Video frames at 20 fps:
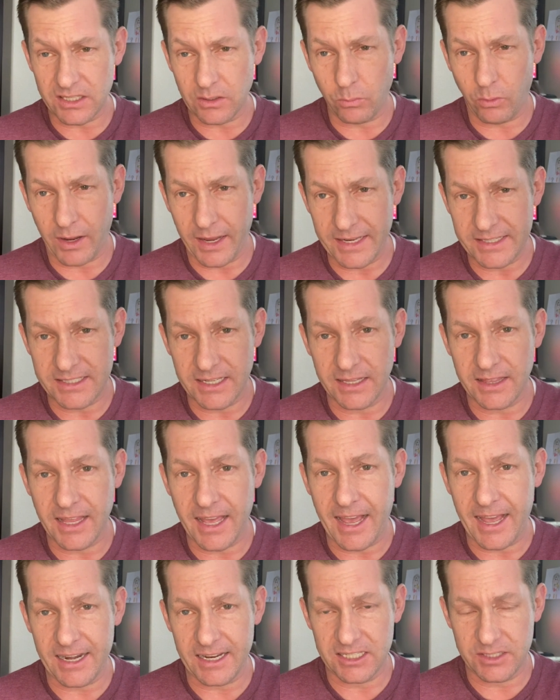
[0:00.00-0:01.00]
why I did
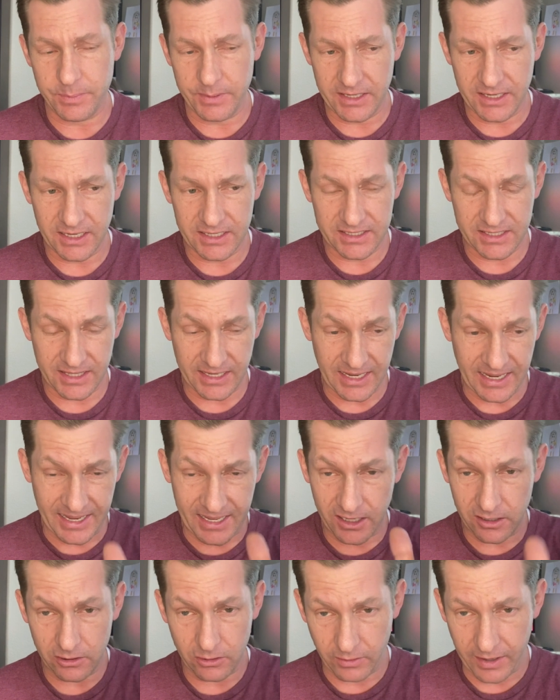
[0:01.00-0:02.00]
that is because the
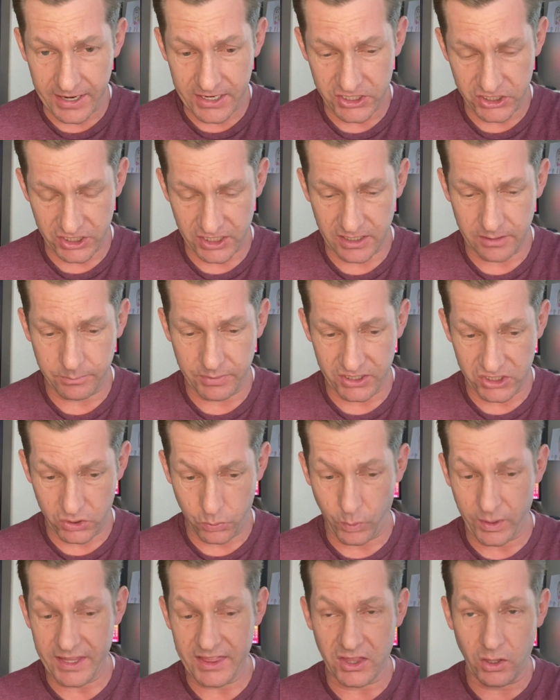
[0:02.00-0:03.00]
integration
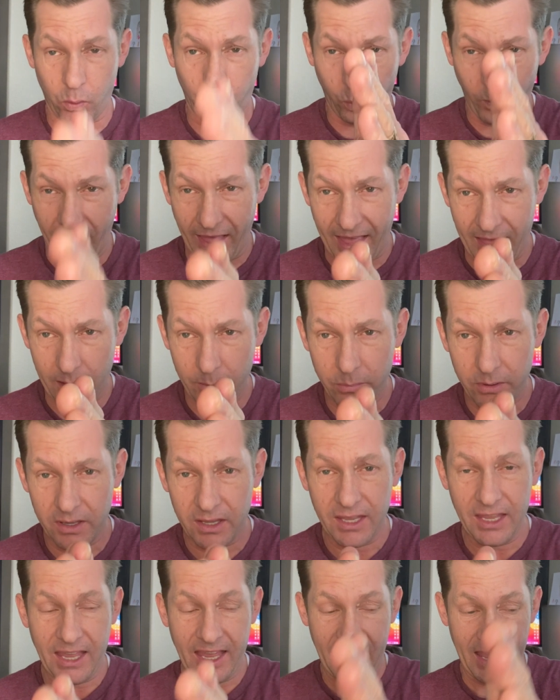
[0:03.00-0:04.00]
between the web
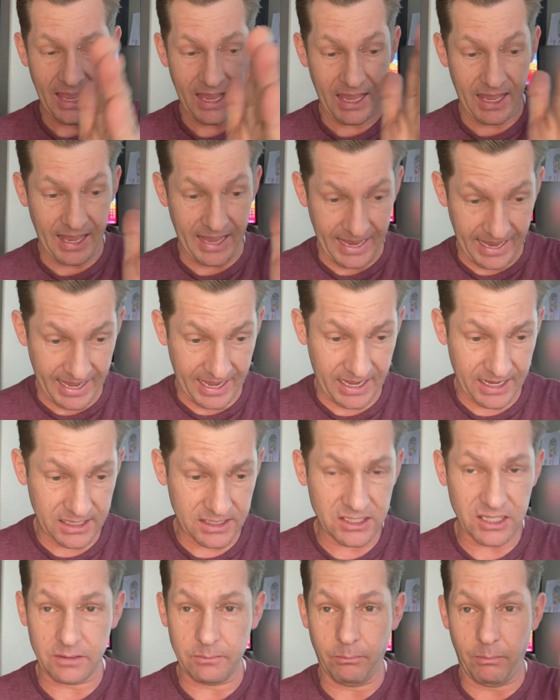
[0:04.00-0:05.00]

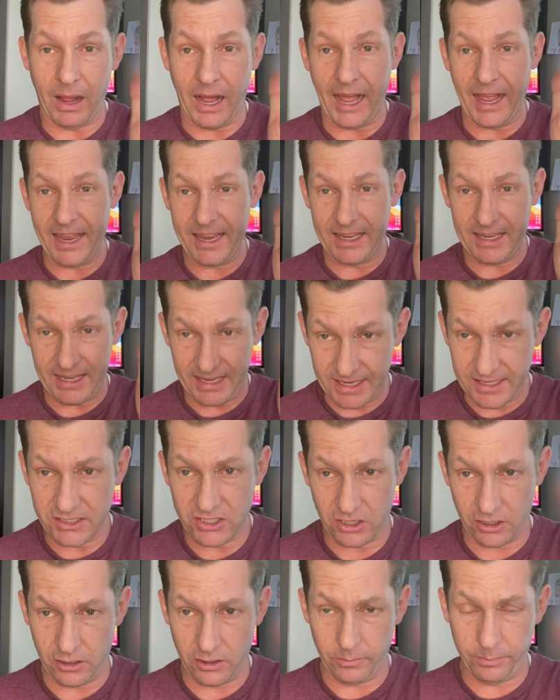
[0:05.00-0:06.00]
and my
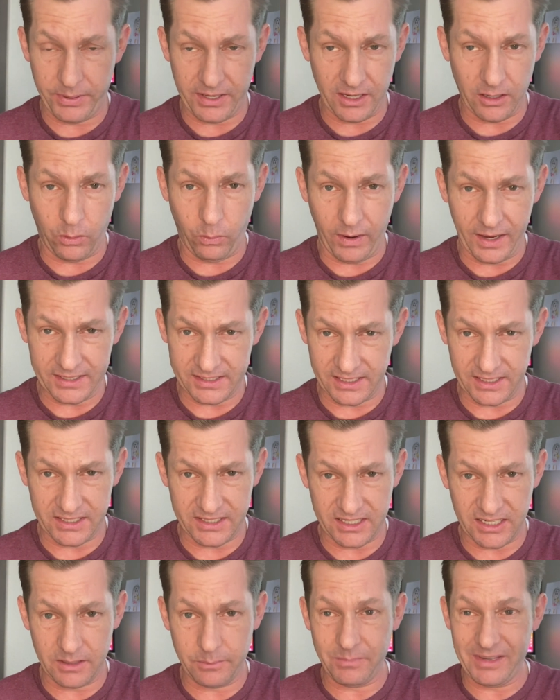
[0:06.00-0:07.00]
internal POS
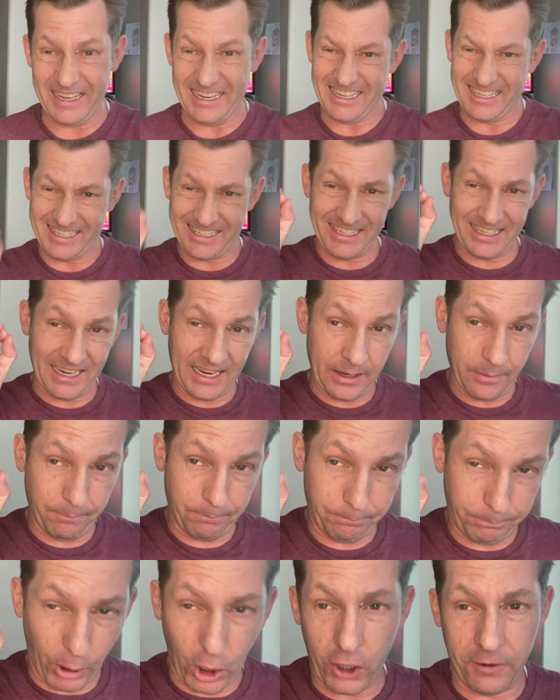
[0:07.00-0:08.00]
system is
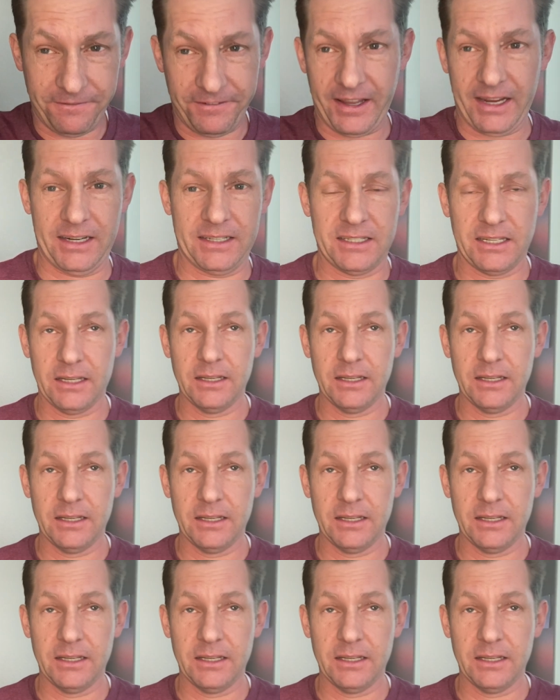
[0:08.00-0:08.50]
perfect.